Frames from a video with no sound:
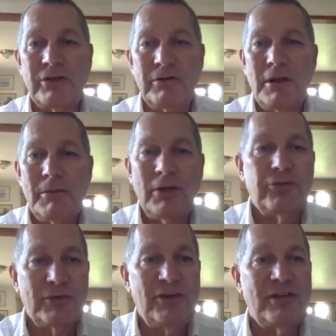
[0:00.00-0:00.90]
and most
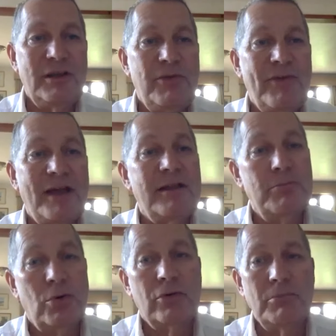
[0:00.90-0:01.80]
recently, we've added
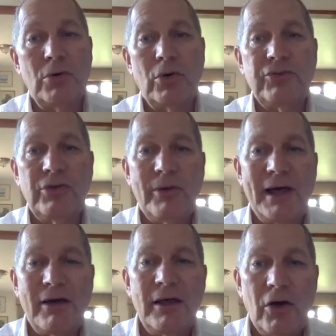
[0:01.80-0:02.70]
more and more to
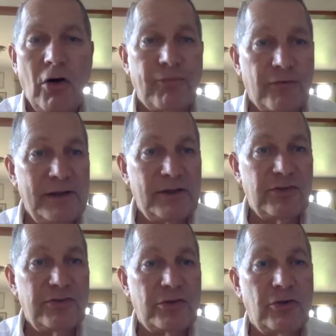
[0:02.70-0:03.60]
our offerings
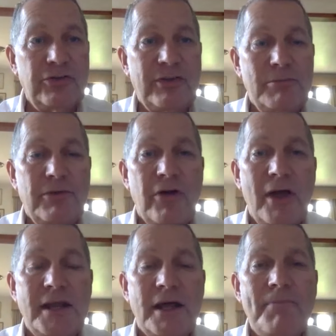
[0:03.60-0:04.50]
as a content
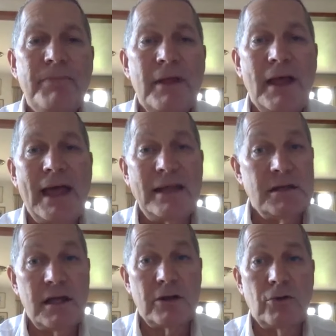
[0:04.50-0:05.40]
provider and
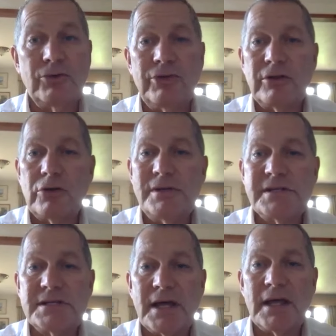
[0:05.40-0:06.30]
a content
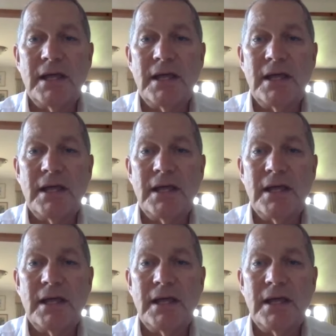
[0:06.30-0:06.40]
acquisitor.